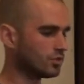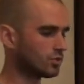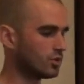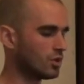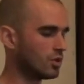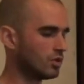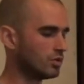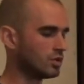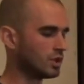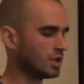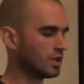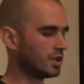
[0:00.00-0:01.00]
So
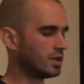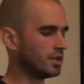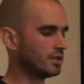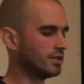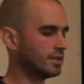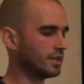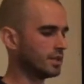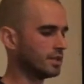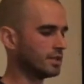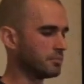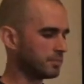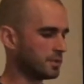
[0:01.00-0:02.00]
the
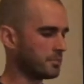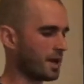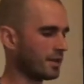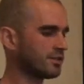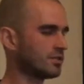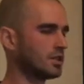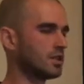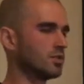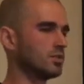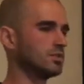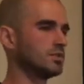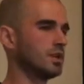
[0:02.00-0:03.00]
the, the master
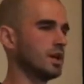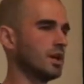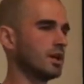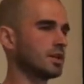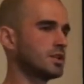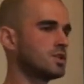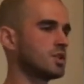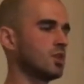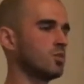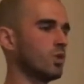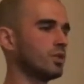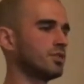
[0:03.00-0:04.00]
uh,
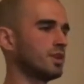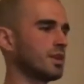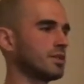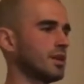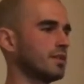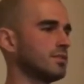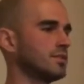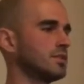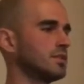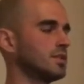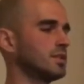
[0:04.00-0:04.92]
Guishan was saying that uh,